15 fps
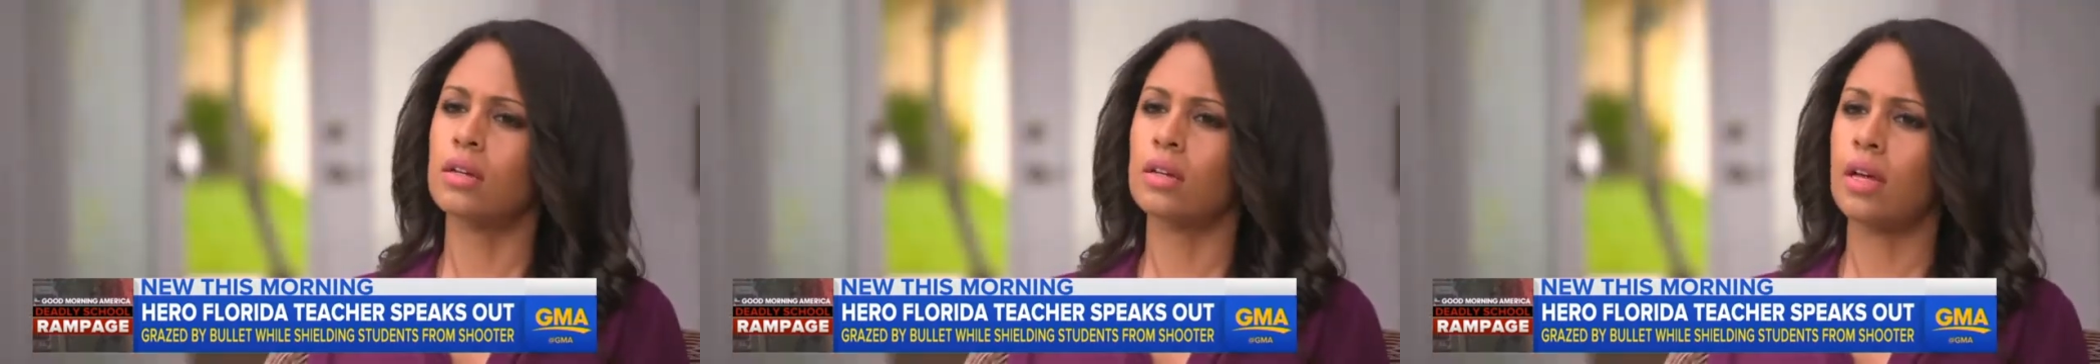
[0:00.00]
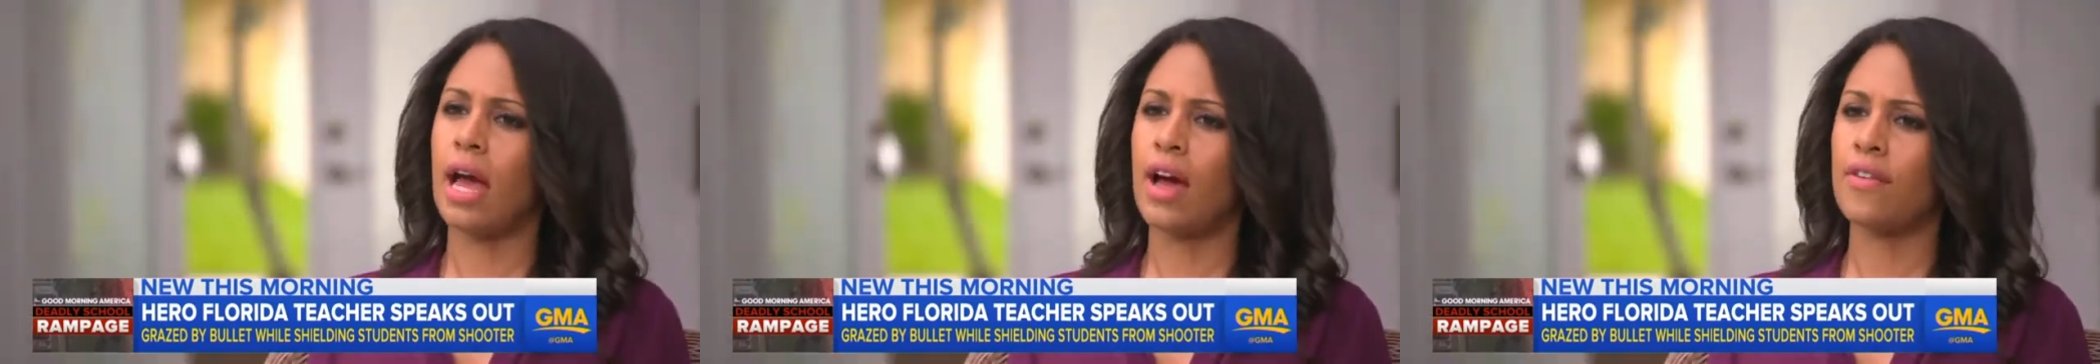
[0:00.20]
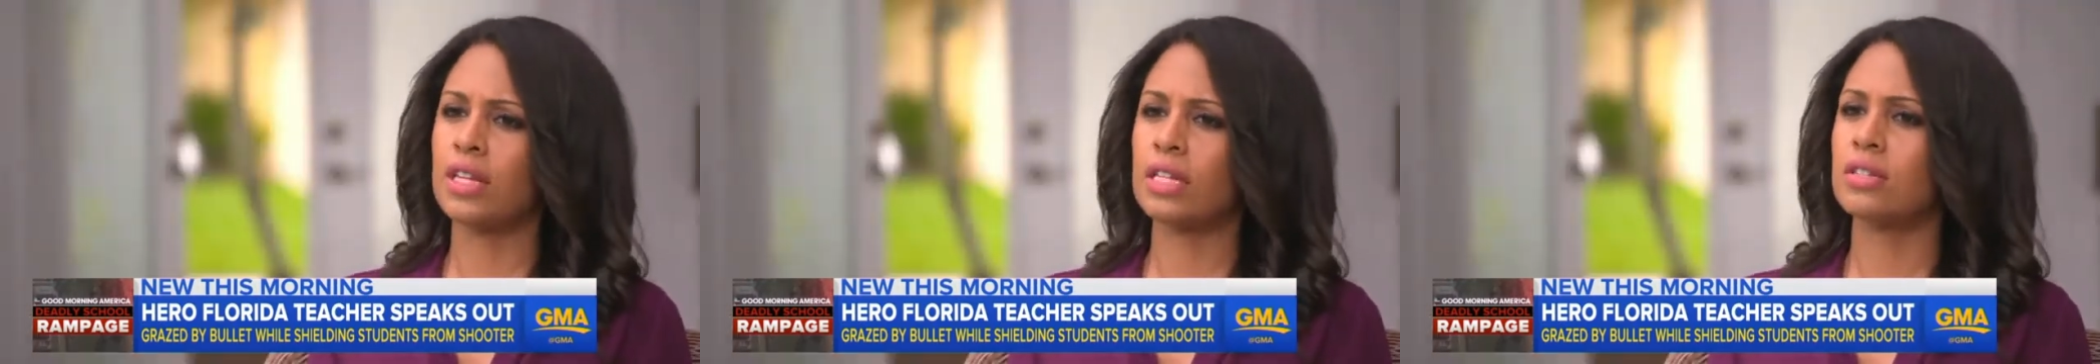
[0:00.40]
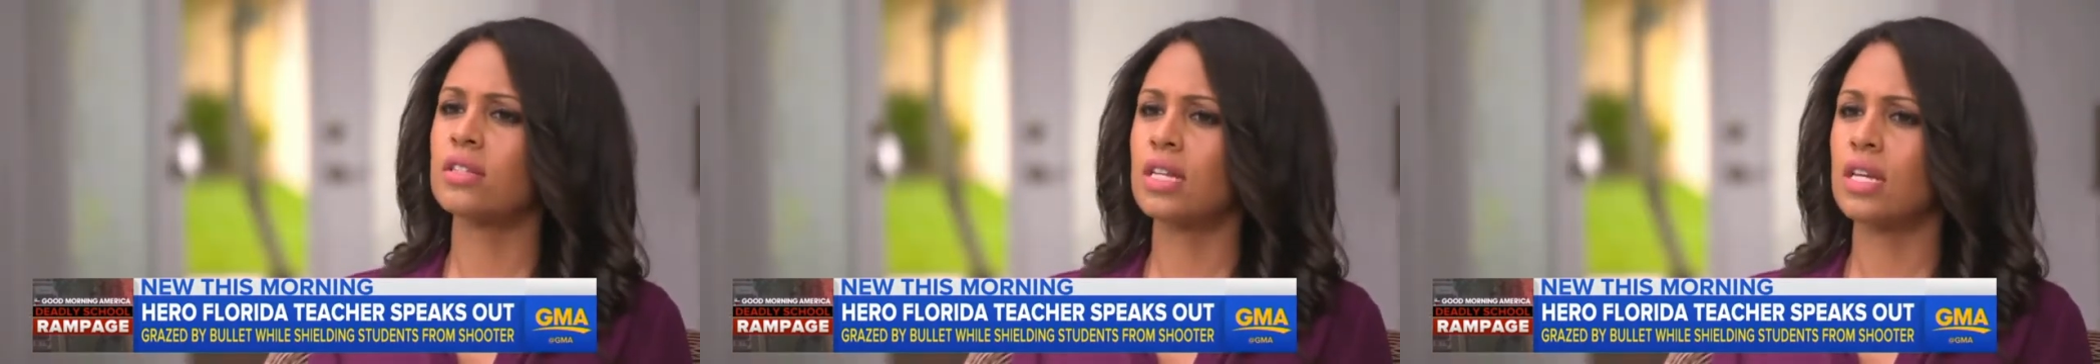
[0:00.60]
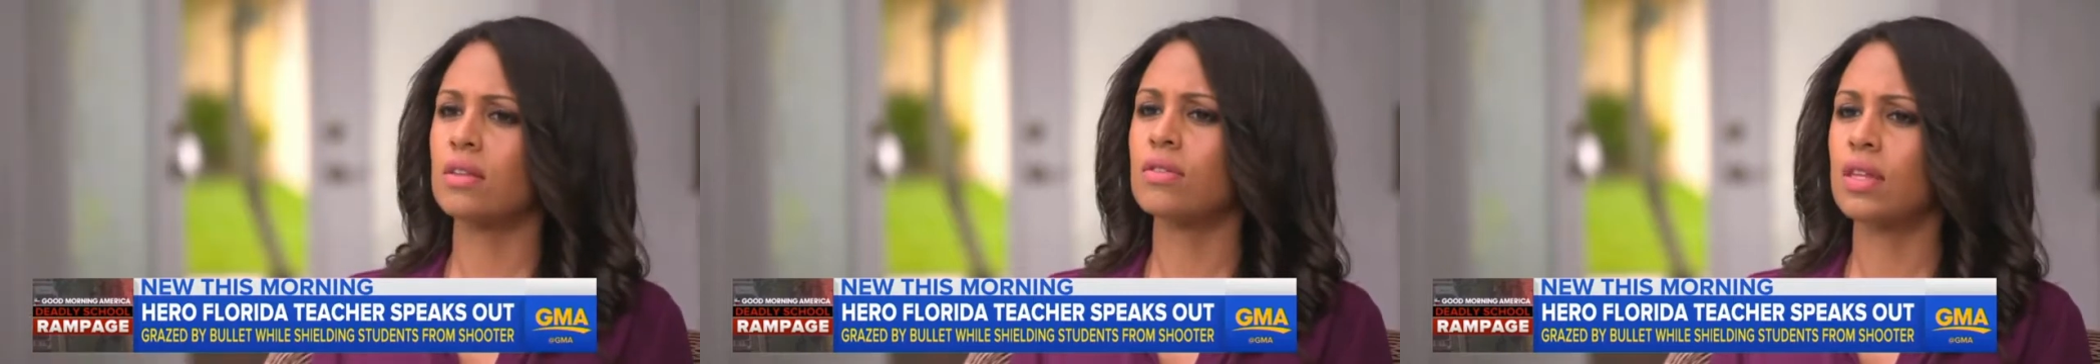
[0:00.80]
having
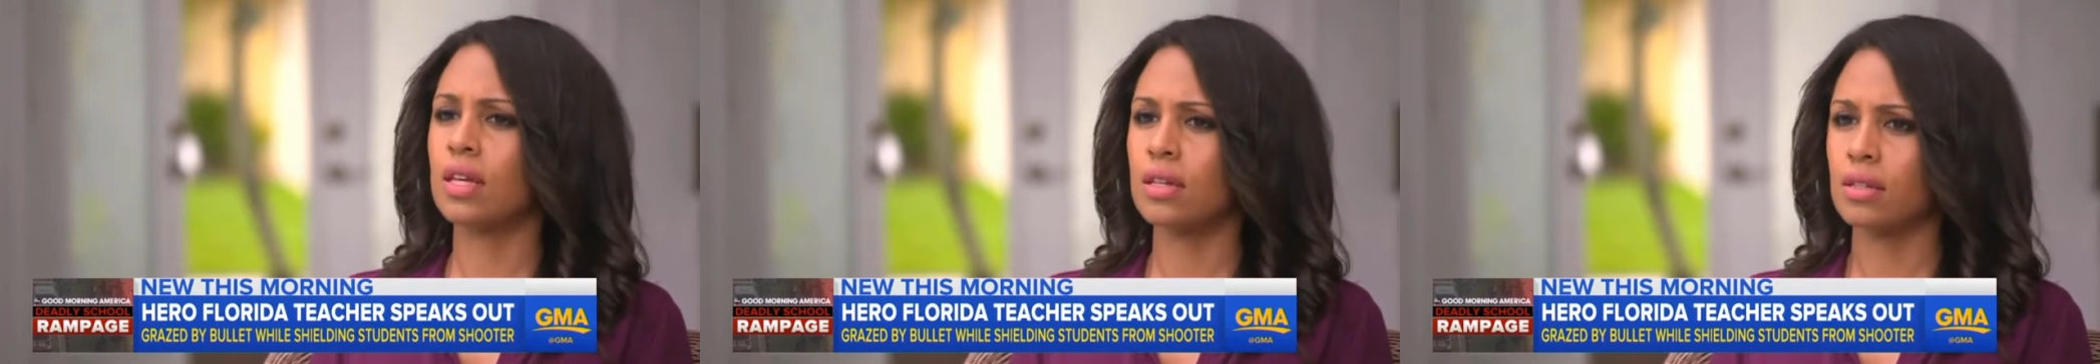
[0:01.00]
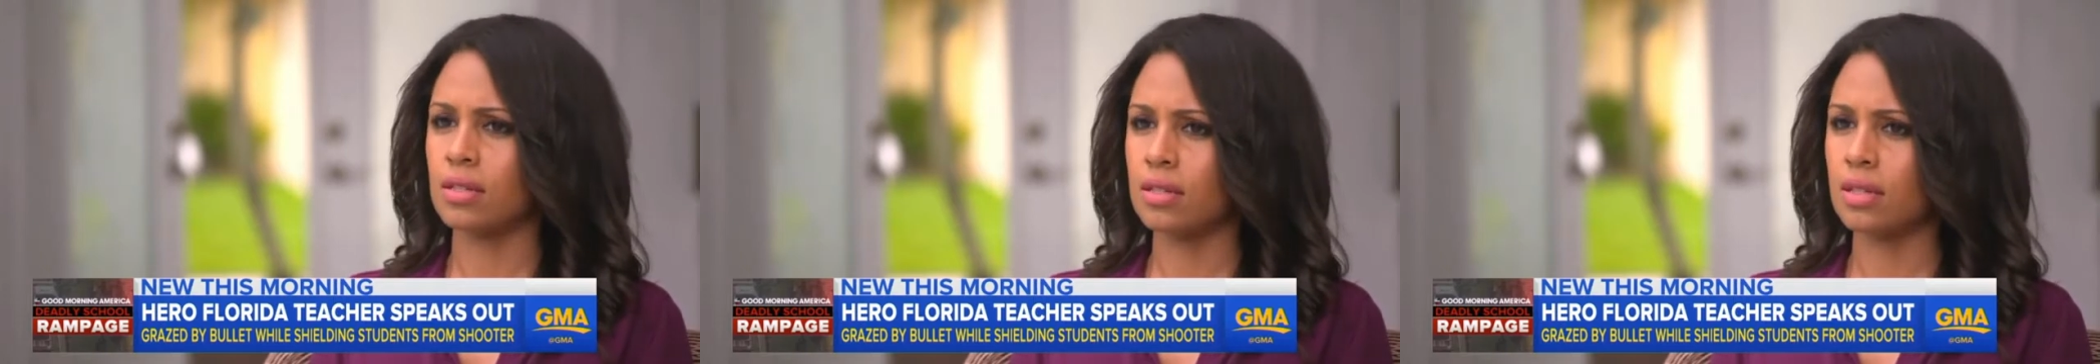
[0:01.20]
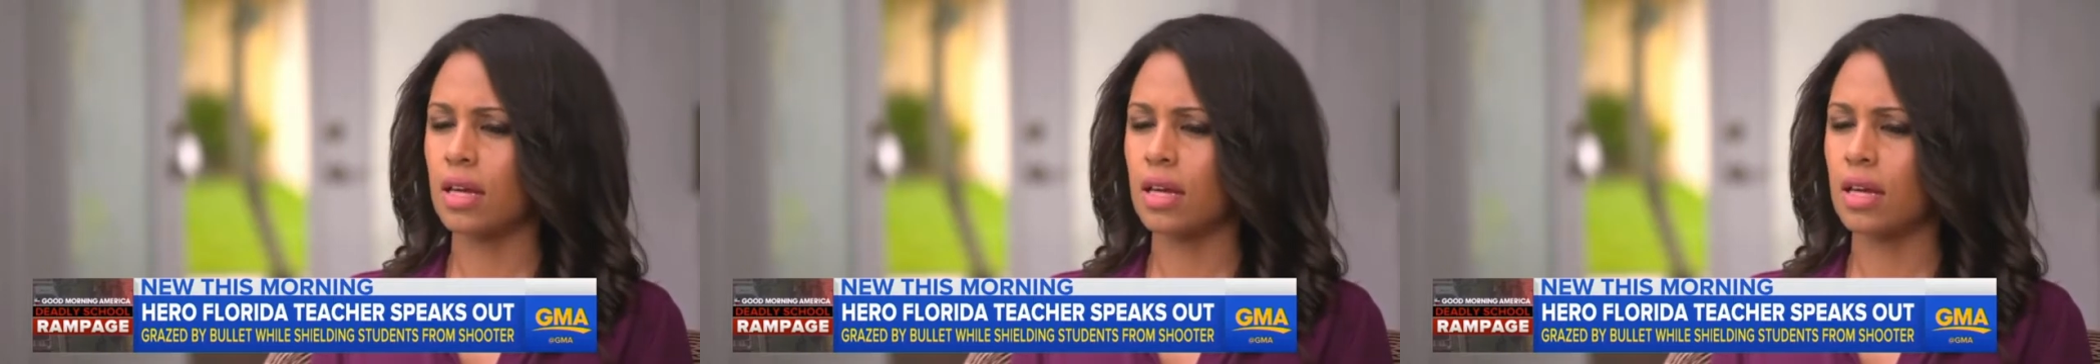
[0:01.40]
seen this,